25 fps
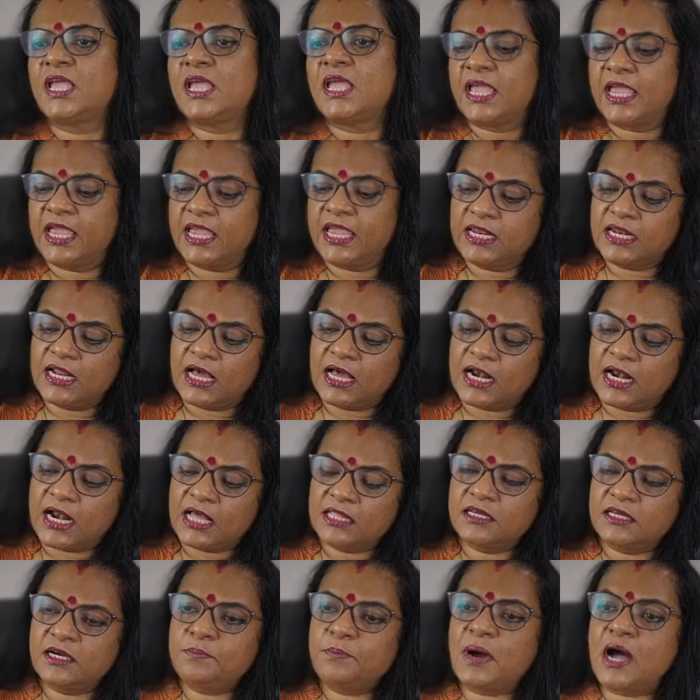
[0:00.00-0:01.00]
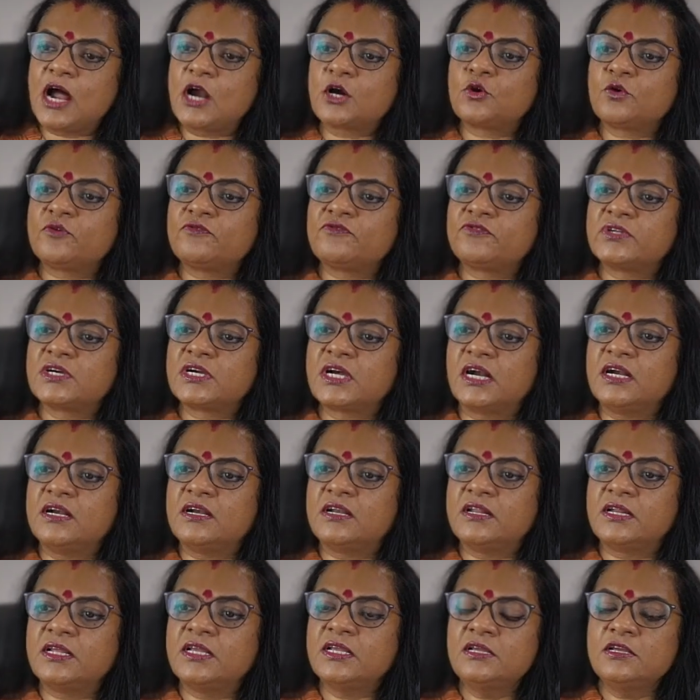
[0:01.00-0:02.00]
In another part of the
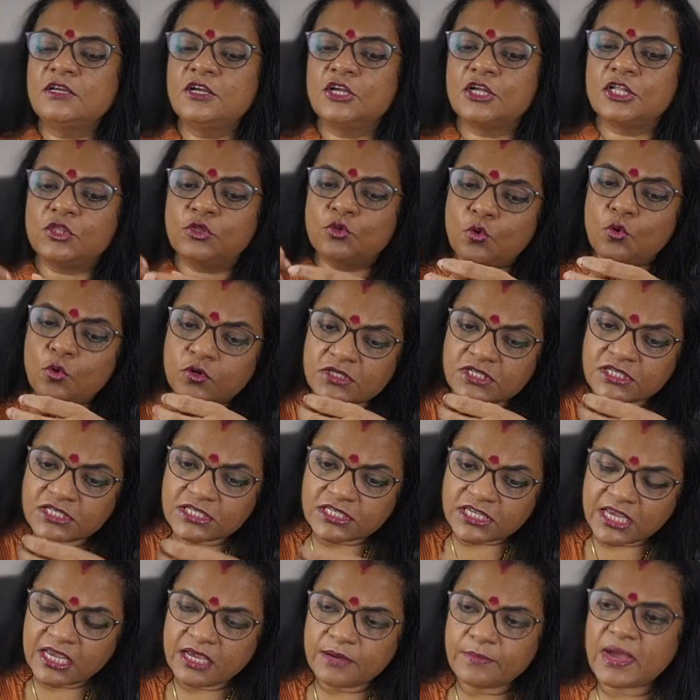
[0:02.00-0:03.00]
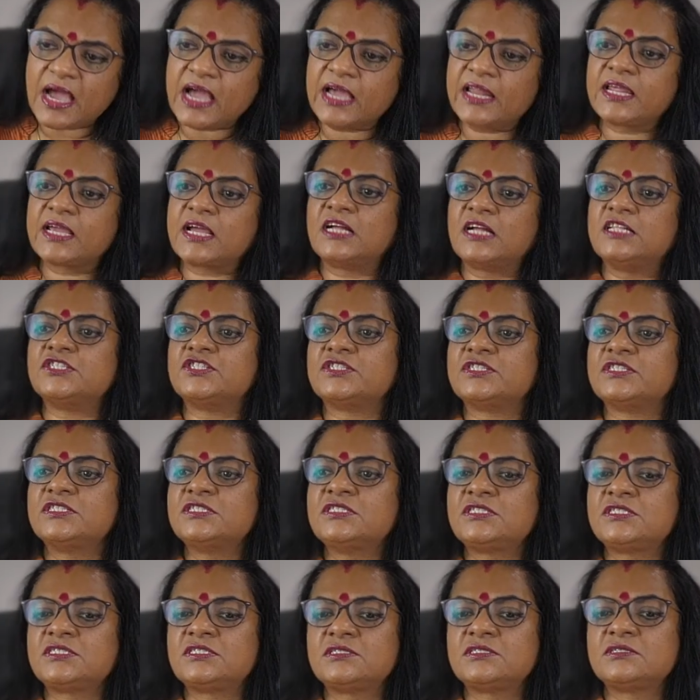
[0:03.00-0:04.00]
country, those same
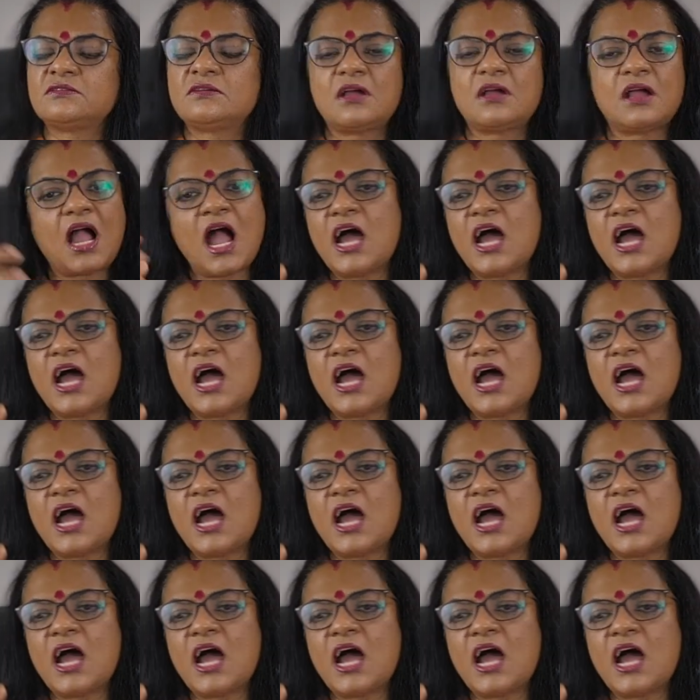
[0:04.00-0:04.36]
agriculturists are